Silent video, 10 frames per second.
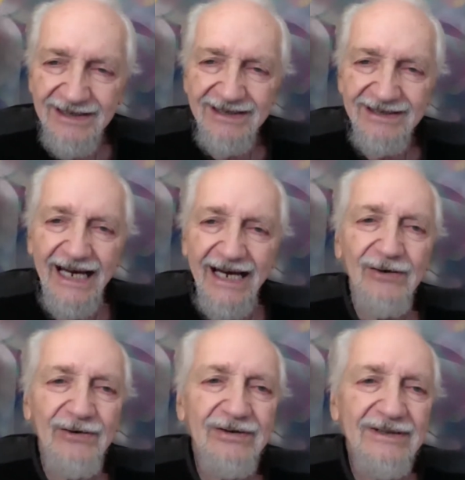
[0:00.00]
Now,
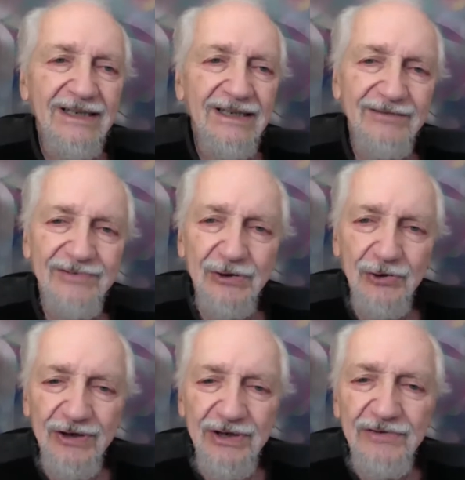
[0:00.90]

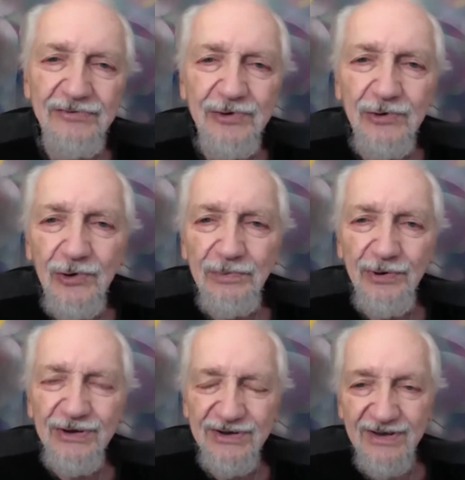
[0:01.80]
Victoria, if you will
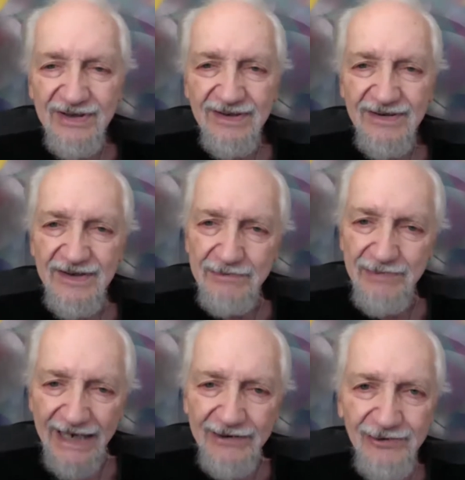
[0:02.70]
put the
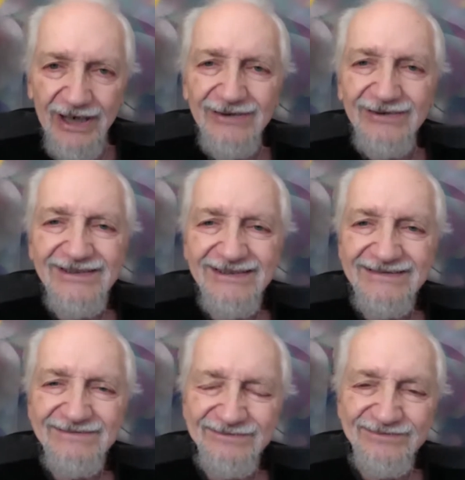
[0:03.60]
background,
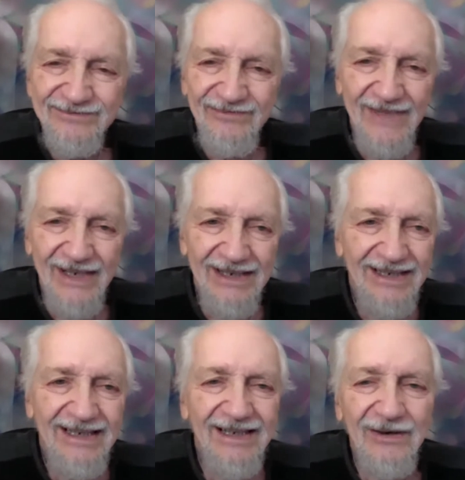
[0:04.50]

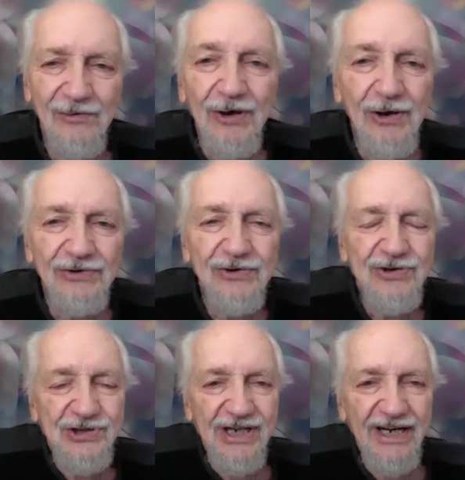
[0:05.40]
we're going to
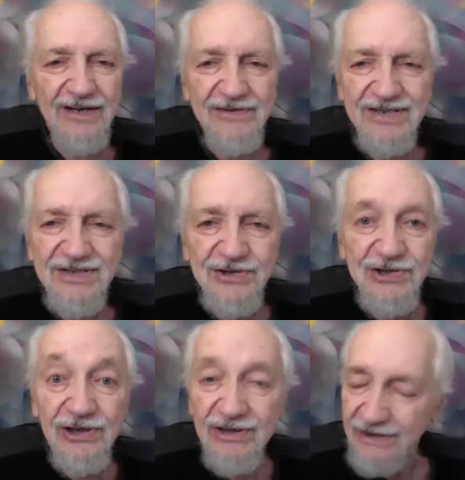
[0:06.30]
share this
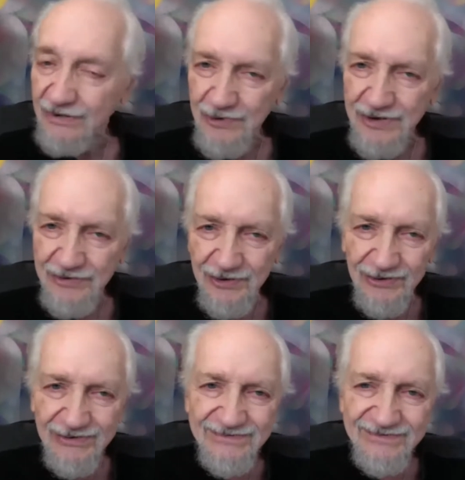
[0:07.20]
journey with you,
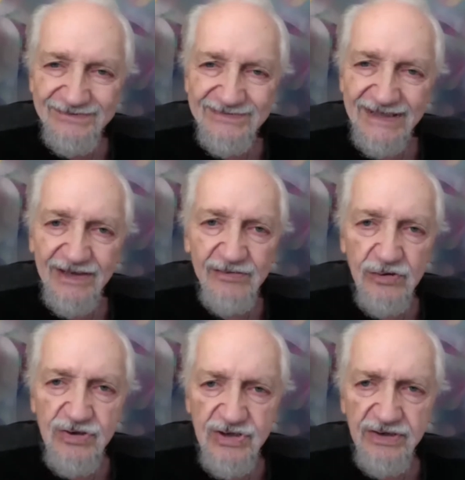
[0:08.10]
an
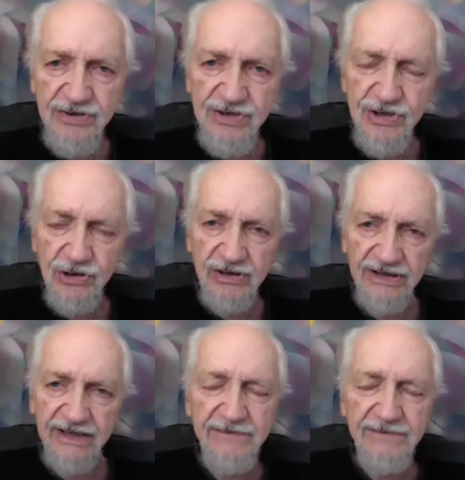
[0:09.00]
evolutionary journey,